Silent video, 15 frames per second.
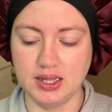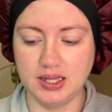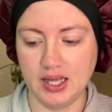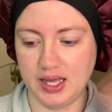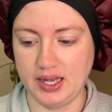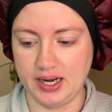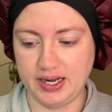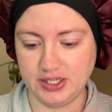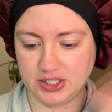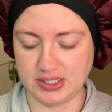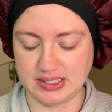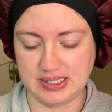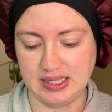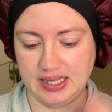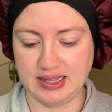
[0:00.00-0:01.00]
then I just
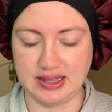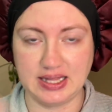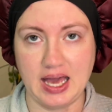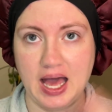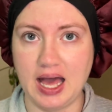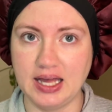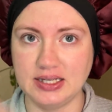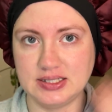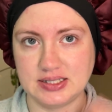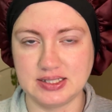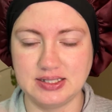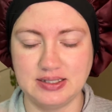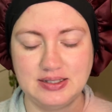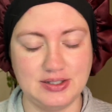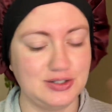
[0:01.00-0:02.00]
let that
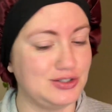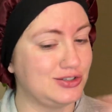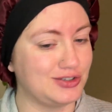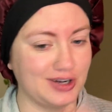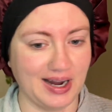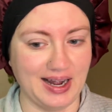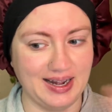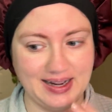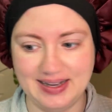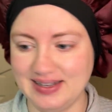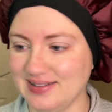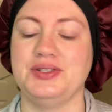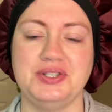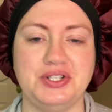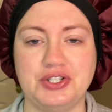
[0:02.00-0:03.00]
dry.
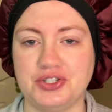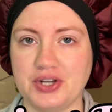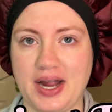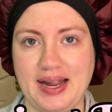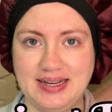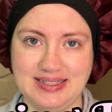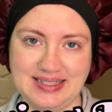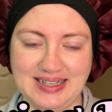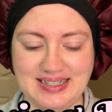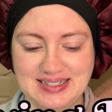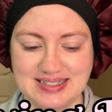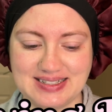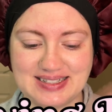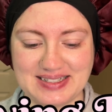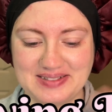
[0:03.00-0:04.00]
Do your drying
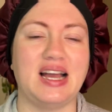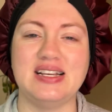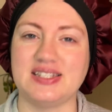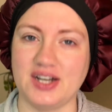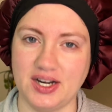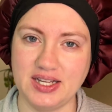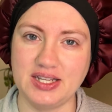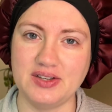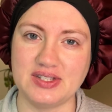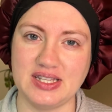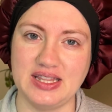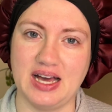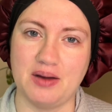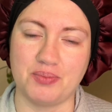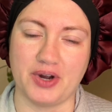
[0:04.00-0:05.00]
dance. started using
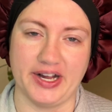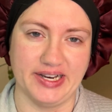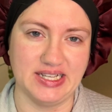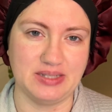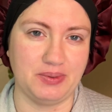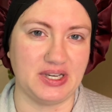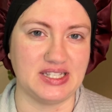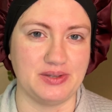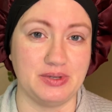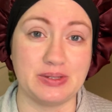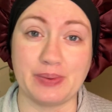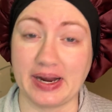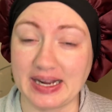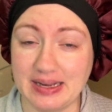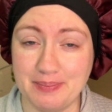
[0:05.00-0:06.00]
that product because it was
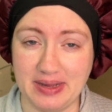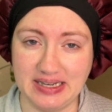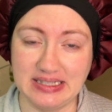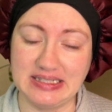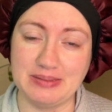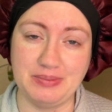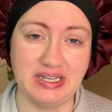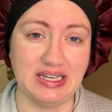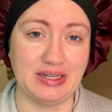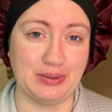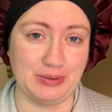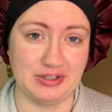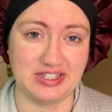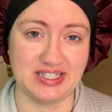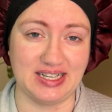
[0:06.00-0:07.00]
recommended to me at
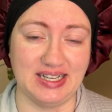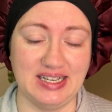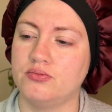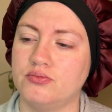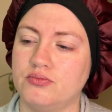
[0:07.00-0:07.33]
Ulta.